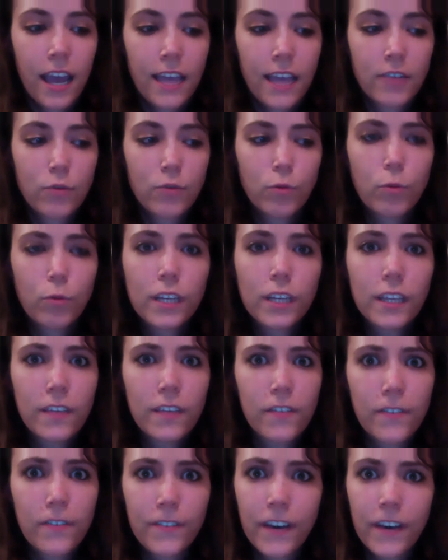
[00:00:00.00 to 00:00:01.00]
it's
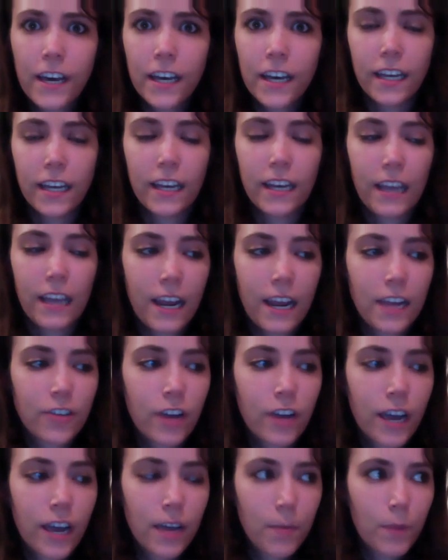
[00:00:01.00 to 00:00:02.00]
really fun, and I
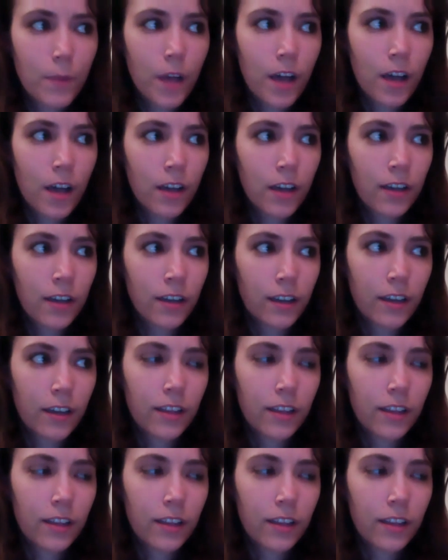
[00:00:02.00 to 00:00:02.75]
try and blog